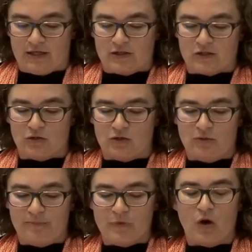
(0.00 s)

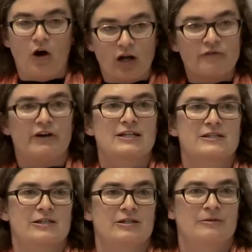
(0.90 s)
So, all of
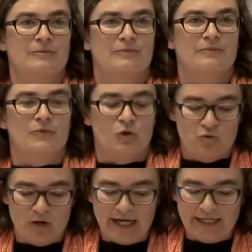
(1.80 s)
us
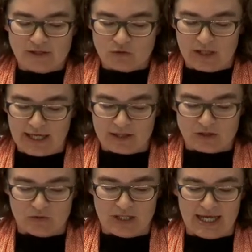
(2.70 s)
who are here together
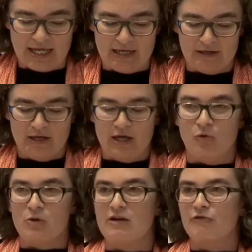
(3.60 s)
today,
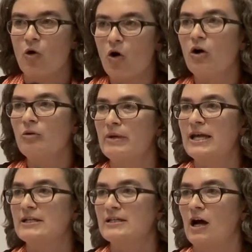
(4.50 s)
we have all
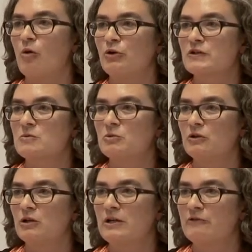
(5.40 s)
made it now
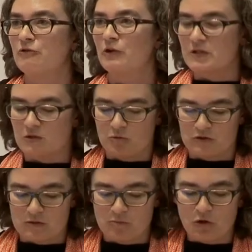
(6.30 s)
possible for this
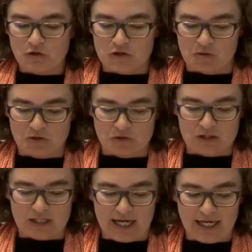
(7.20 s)
symposium to
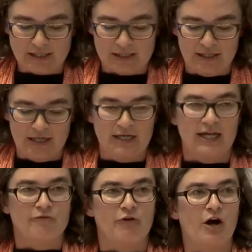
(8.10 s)
start
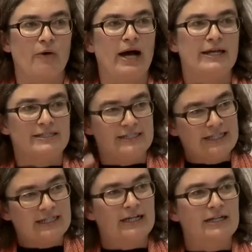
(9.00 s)
and for our
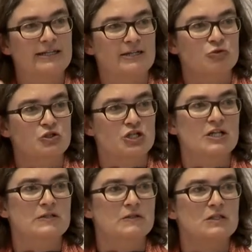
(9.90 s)
idea that was
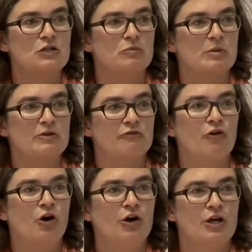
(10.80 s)
just in theory
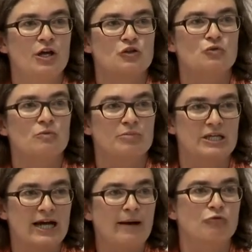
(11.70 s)
before to
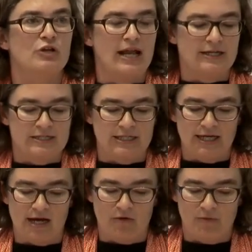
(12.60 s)
become reality
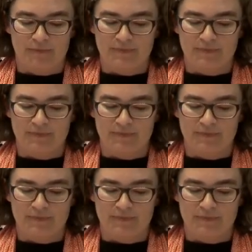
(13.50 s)
now.